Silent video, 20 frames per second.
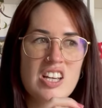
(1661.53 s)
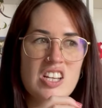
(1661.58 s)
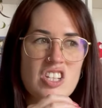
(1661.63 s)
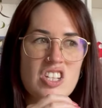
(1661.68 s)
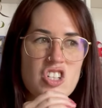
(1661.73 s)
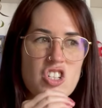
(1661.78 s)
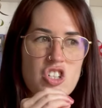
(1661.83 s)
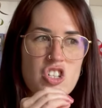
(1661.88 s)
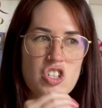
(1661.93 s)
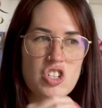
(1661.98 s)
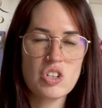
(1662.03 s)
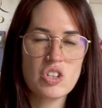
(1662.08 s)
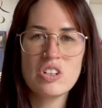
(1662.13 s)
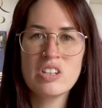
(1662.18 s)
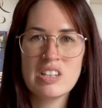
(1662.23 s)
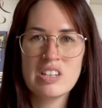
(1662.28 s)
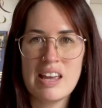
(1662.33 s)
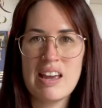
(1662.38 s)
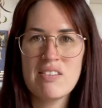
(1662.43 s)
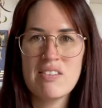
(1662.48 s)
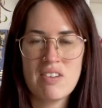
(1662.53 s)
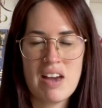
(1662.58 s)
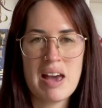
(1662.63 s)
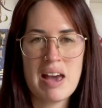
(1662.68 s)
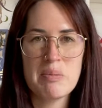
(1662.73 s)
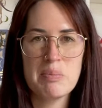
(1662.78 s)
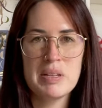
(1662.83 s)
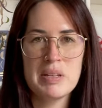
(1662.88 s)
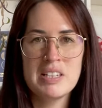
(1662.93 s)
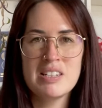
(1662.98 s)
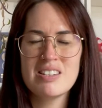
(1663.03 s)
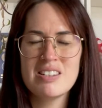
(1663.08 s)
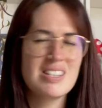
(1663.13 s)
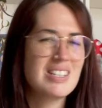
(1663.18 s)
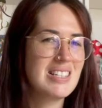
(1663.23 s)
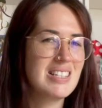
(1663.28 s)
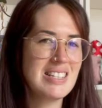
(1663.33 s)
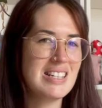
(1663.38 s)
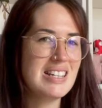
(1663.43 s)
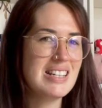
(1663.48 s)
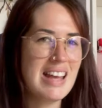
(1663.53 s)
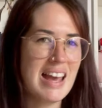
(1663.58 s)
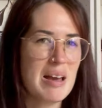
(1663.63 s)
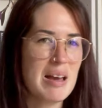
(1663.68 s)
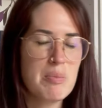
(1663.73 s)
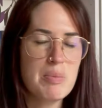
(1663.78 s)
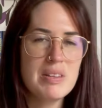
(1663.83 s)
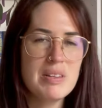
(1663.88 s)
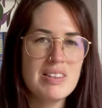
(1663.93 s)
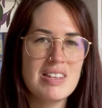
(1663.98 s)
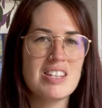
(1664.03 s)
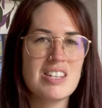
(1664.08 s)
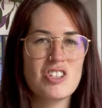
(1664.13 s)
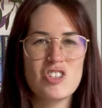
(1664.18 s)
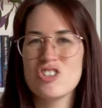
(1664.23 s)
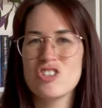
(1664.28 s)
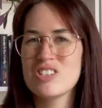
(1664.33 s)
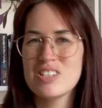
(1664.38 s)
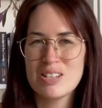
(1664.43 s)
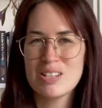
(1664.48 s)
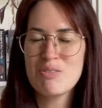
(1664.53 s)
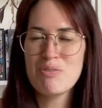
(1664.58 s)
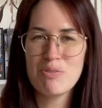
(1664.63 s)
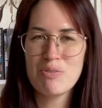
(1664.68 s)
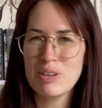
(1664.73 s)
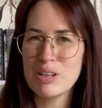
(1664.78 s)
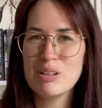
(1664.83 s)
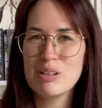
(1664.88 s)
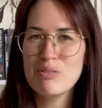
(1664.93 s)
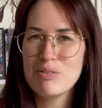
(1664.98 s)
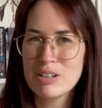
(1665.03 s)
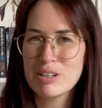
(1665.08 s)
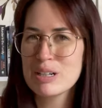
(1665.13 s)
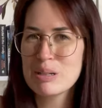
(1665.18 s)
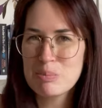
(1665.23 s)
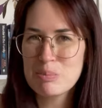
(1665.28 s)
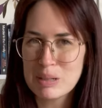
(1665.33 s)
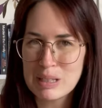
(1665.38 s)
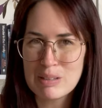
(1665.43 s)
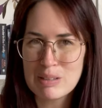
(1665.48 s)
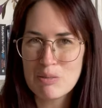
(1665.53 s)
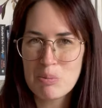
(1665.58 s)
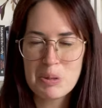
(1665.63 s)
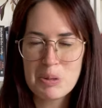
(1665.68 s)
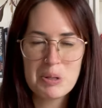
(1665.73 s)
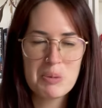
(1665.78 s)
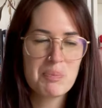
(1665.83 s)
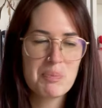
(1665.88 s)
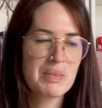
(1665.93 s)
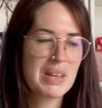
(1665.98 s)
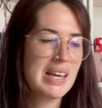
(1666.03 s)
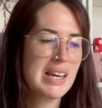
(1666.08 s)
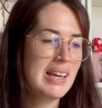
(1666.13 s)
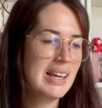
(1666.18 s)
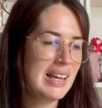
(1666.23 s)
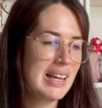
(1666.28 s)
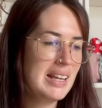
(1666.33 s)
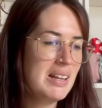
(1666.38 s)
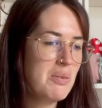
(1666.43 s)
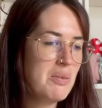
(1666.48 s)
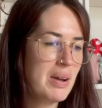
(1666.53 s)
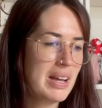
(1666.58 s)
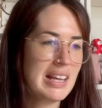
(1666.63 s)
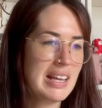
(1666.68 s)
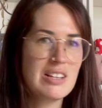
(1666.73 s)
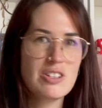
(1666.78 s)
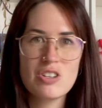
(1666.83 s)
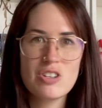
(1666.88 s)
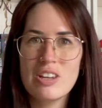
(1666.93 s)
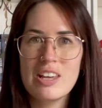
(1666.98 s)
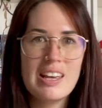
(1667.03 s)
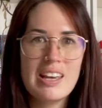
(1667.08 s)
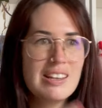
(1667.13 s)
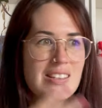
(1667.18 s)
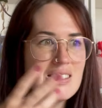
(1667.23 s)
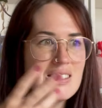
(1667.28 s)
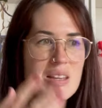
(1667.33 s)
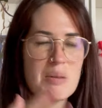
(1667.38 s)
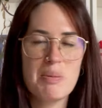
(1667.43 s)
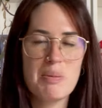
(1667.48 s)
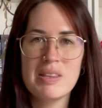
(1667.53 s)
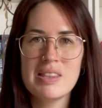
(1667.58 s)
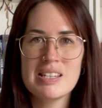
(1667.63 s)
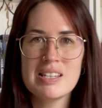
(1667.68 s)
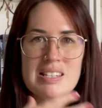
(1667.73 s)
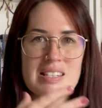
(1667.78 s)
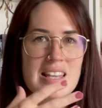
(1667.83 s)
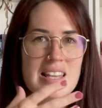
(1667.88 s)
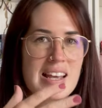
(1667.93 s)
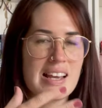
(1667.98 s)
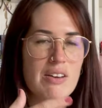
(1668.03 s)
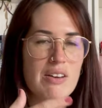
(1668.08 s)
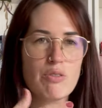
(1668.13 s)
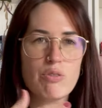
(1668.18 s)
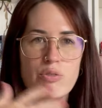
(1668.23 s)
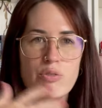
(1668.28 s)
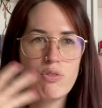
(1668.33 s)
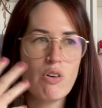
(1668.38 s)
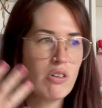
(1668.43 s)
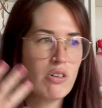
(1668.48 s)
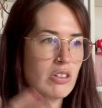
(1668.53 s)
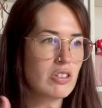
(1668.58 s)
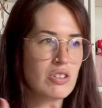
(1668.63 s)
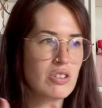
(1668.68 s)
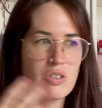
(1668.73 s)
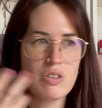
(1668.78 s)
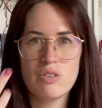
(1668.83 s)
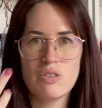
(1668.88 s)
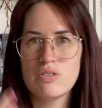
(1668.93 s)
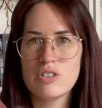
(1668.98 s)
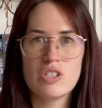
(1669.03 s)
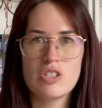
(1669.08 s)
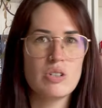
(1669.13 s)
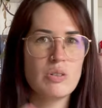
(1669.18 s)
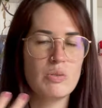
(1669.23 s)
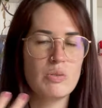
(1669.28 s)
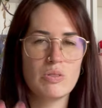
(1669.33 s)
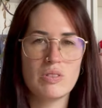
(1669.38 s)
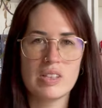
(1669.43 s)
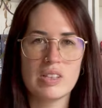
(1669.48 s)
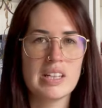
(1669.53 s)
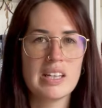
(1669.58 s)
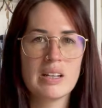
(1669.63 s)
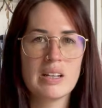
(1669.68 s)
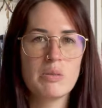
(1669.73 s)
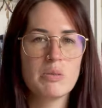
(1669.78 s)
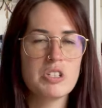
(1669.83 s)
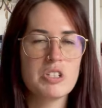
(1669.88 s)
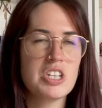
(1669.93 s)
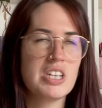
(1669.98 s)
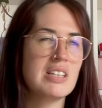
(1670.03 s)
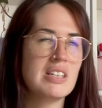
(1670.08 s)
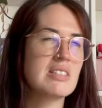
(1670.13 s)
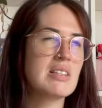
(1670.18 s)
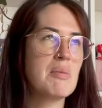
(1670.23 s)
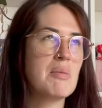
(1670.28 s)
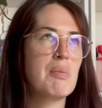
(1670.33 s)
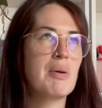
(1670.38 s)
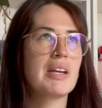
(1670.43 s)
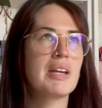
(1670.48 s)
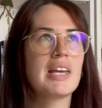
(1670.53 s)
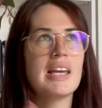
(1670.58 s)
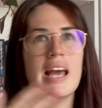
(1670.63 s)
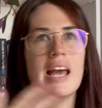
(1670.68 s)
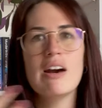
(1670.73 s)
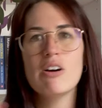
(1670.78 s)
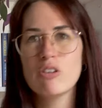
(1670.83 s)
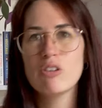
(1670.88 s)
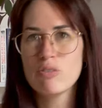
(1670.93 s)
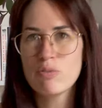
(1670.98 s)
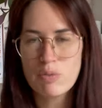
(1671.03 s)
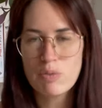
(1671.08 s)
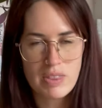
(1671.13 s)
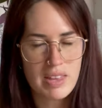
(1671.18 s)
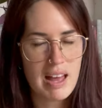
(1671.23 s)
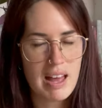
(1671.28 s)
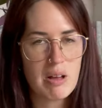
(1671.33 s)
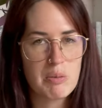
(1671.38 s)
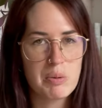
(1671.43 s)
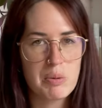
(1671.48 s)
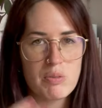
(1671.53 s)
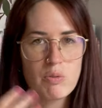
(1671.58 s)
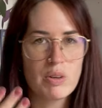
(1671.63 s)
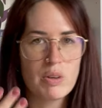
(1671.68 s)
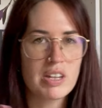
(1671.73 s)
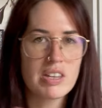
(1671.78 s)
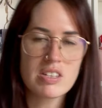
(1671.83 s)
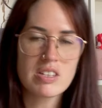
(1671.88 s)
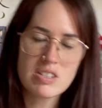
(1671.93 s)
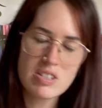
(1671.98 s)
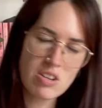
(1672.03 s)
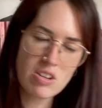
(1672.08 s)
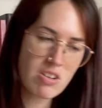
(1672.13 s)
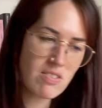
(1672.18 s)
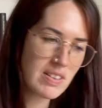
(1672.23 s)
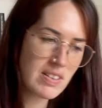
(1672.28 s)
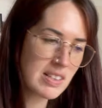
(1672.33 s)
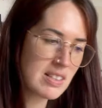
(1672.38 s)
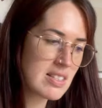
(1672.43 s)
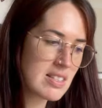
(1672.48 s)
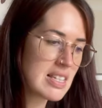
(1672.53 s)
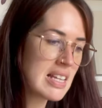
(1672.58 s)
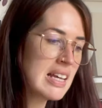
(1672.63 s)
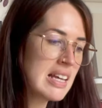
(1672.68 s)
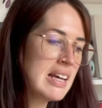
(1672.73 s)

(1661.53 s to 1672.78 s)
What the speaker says: shouldn't have happened did happen, that it just didn't feel very believable. Anyway, he ends up in this like fog servitude thing, which he ends up breaking out of with the help of one of the servants,